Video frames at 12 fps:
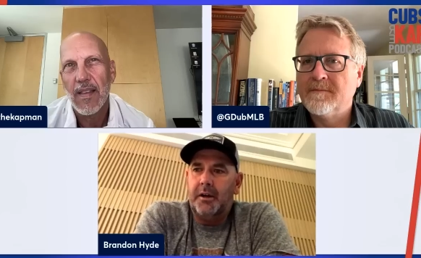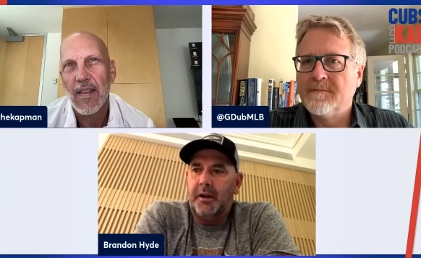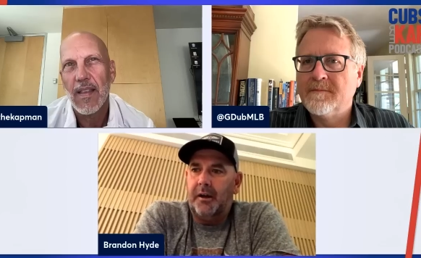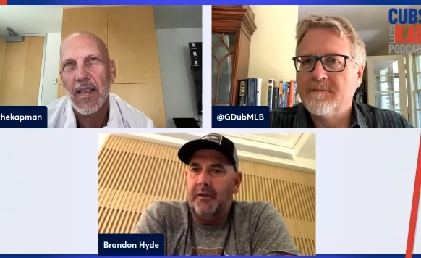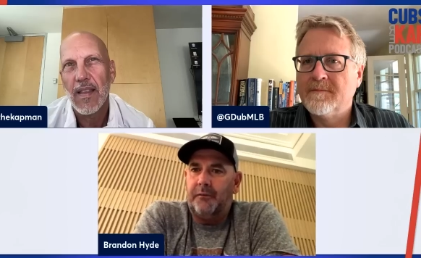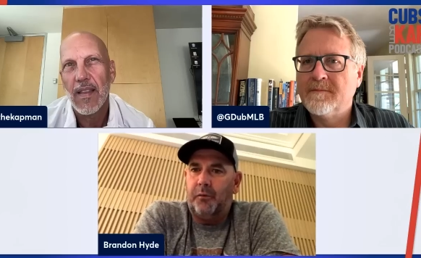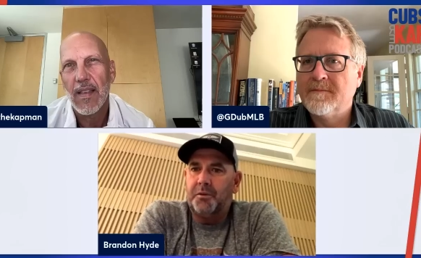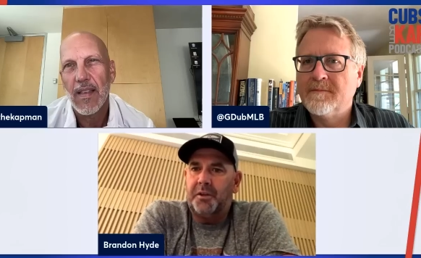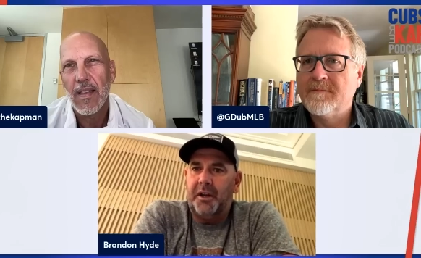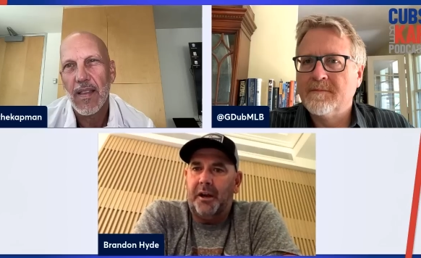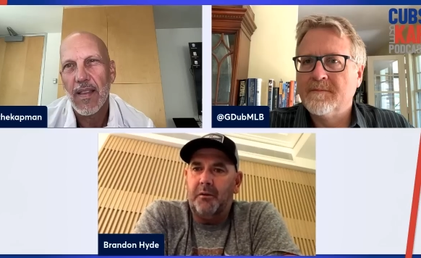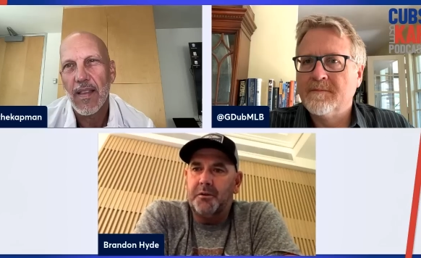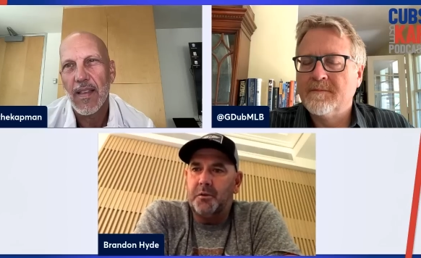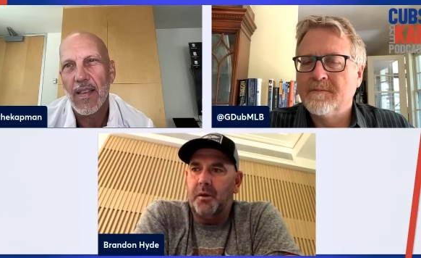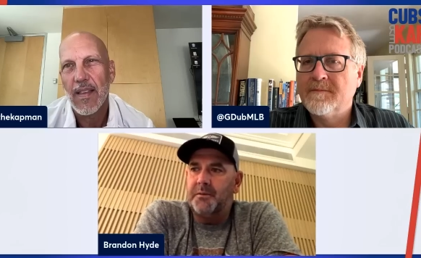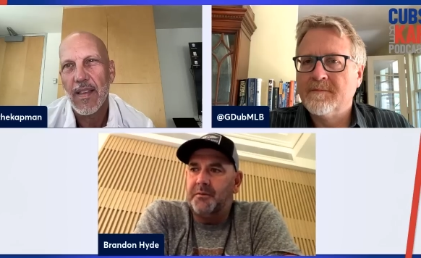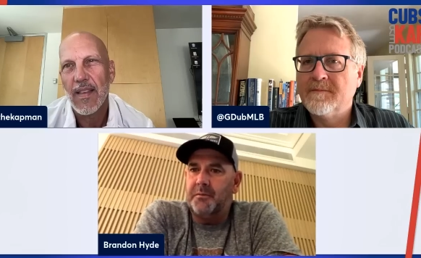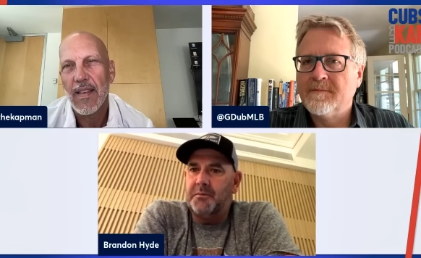Speaker 1: 14-hour uh,
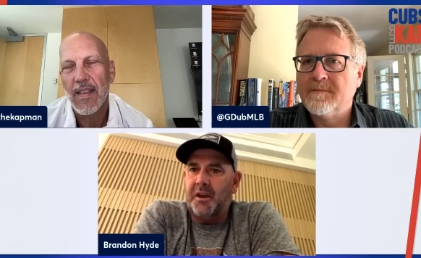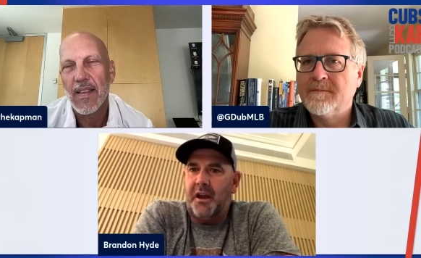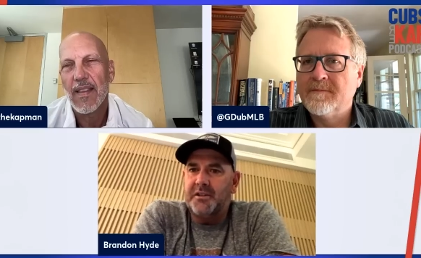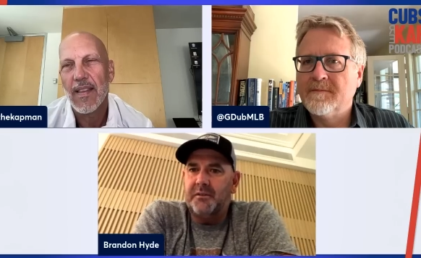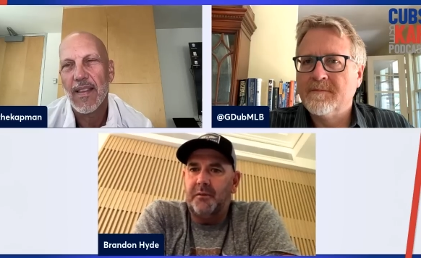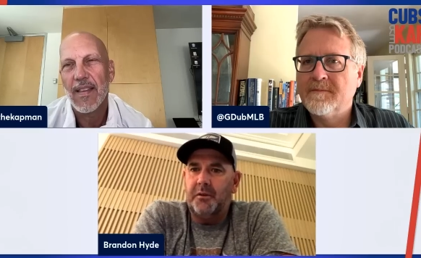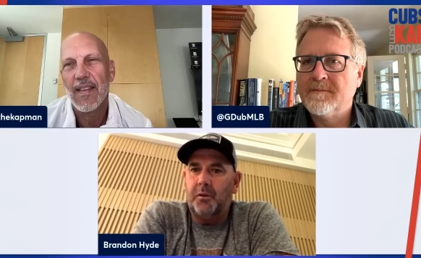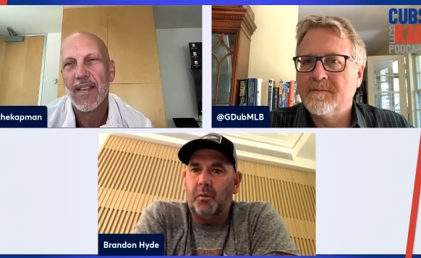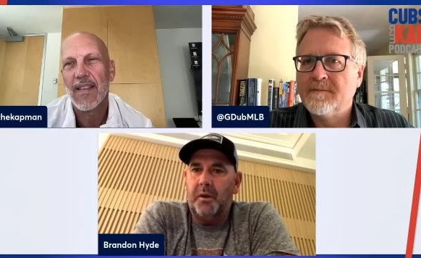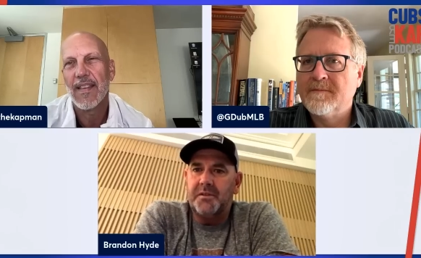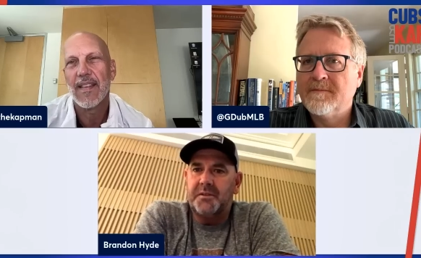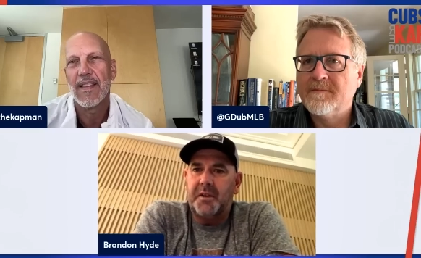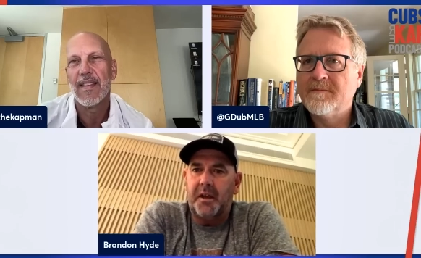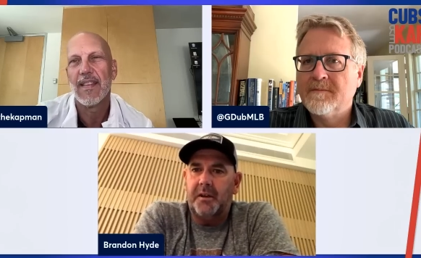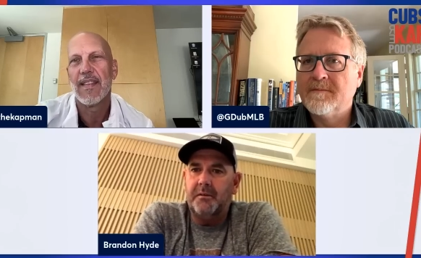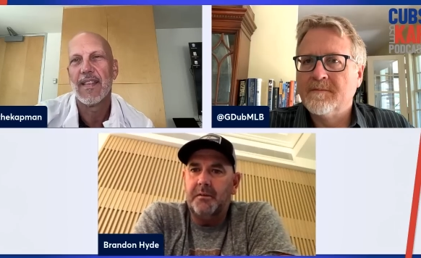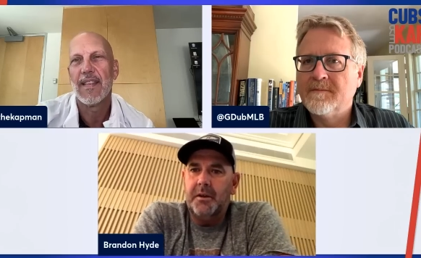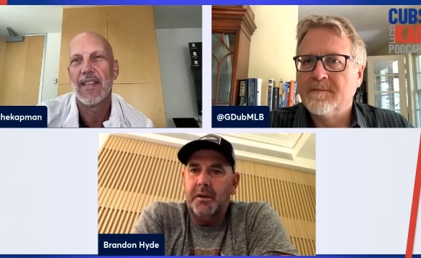trips from Jacksonville to West Tenn.